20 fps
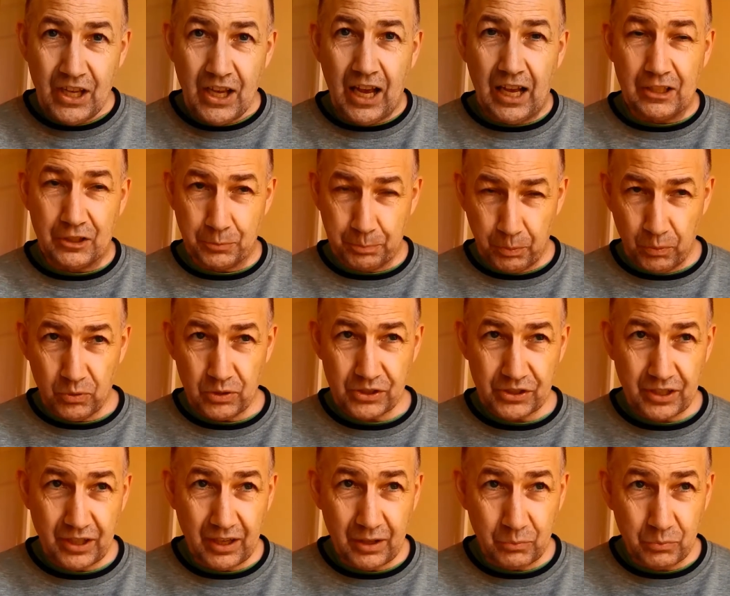a sports
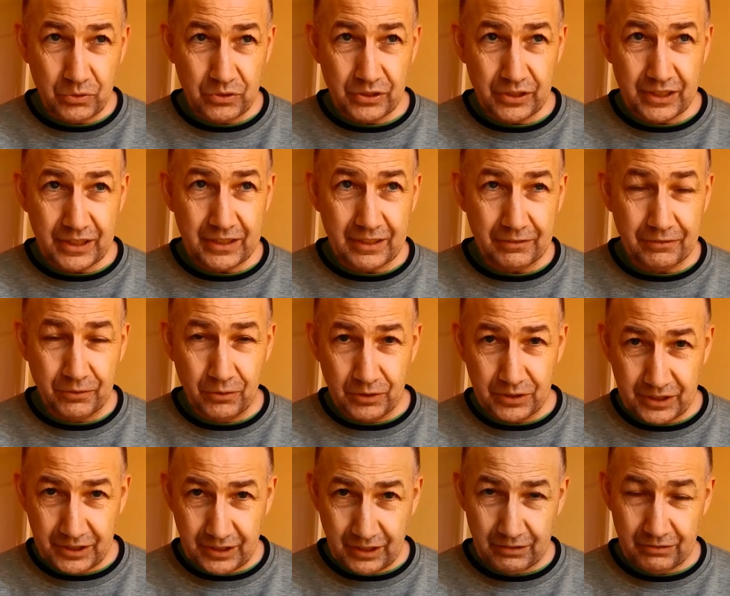car wouldn't need a
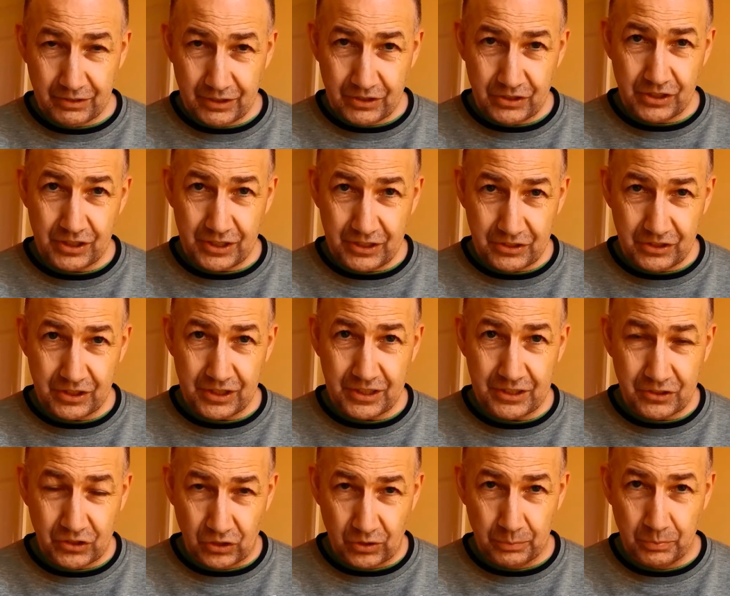
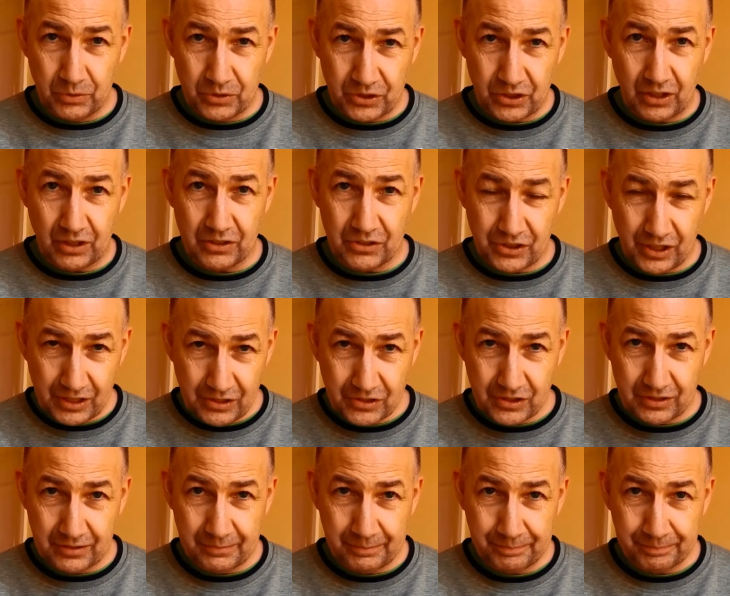1400cc turbocharged
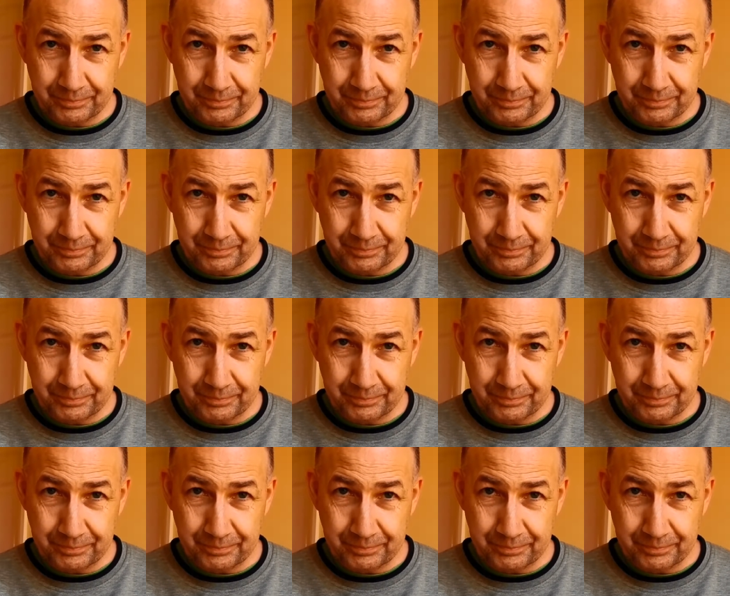engine.